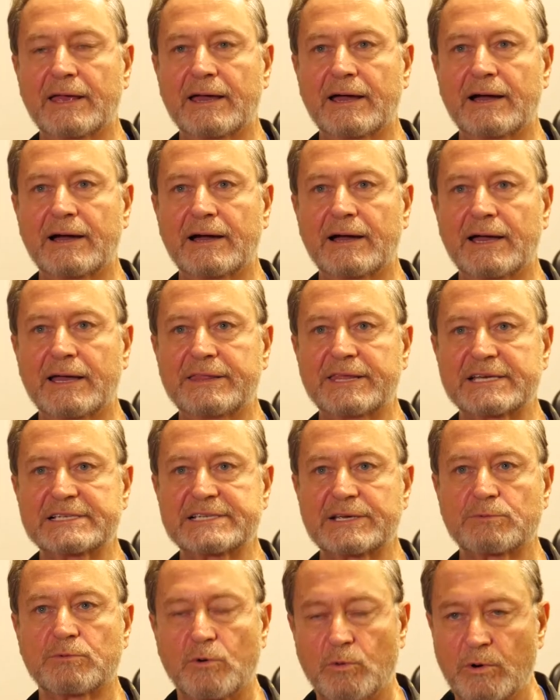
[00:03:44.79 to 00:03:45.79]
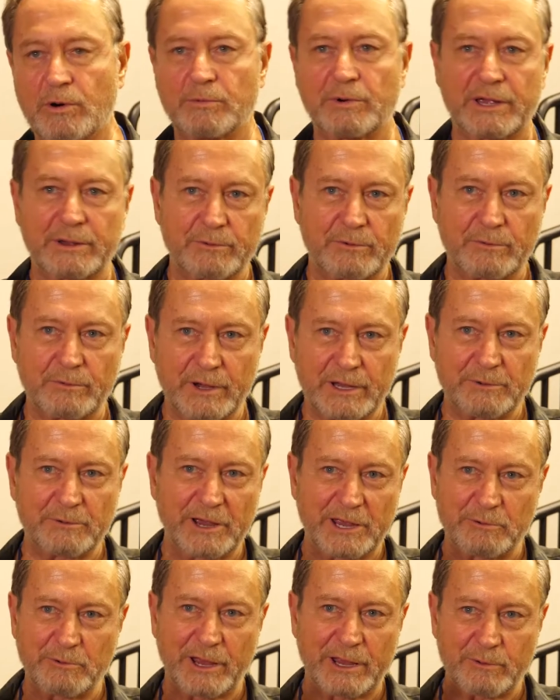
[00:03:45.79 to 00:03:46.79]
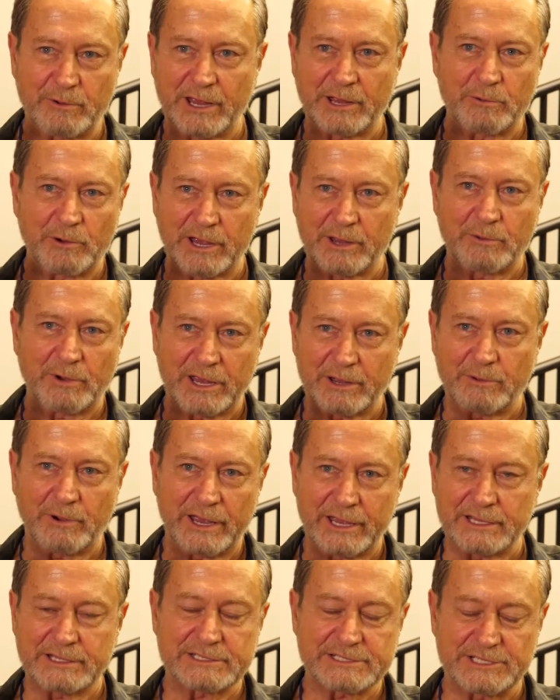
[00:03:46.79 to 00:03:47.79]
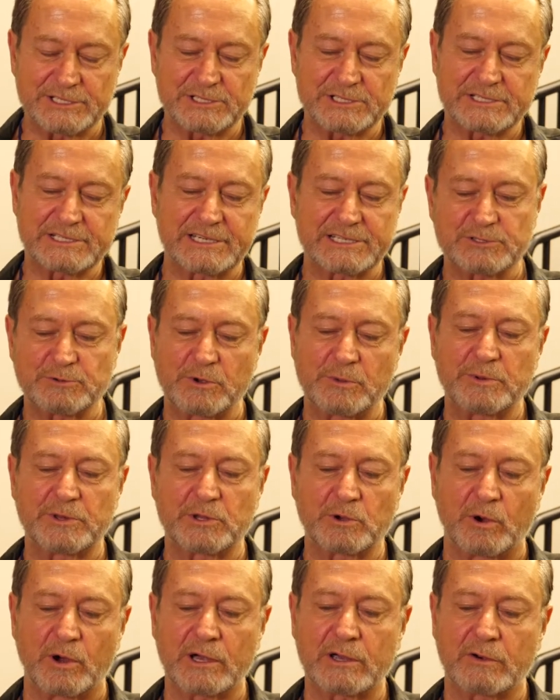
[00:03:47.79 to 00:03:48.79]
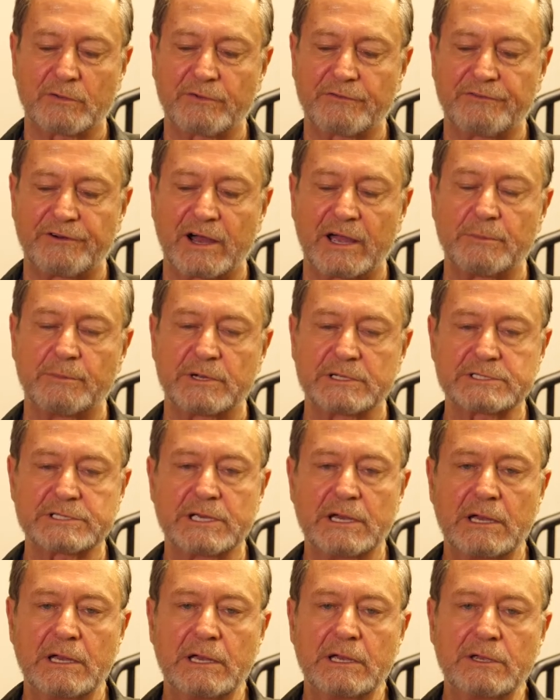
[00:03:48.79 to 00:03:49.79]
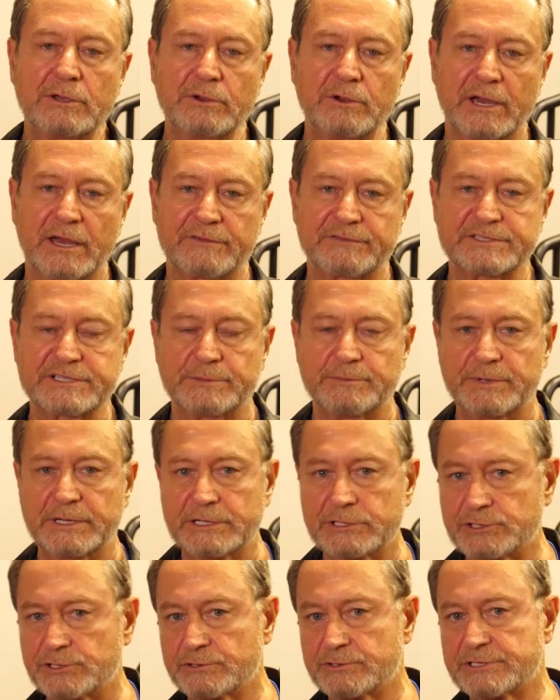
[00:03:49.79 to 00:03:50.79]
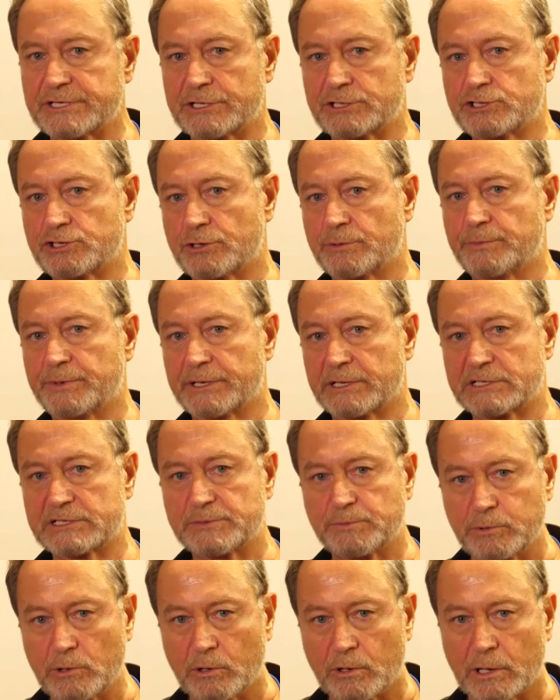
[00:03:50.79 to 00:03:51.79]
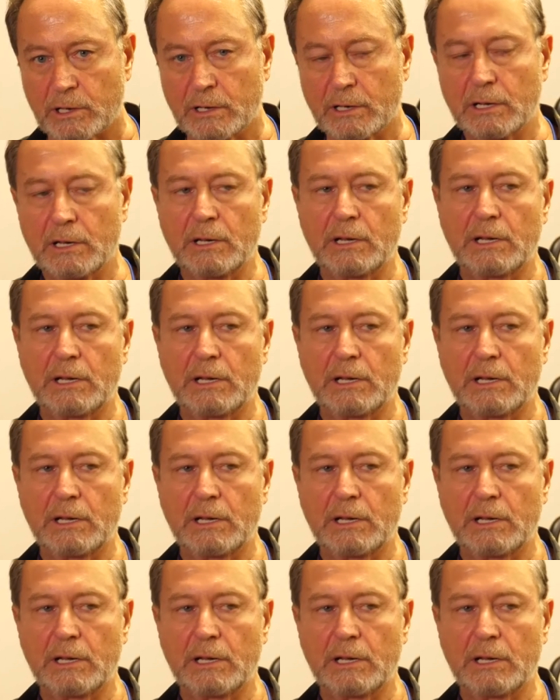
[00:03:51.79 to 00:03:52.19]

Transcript: Uh, and they said, well, wait, wait, wait, wait, wait, wait, wait, wait. Since, since we've been talking over five months, you have some issues that should be explored.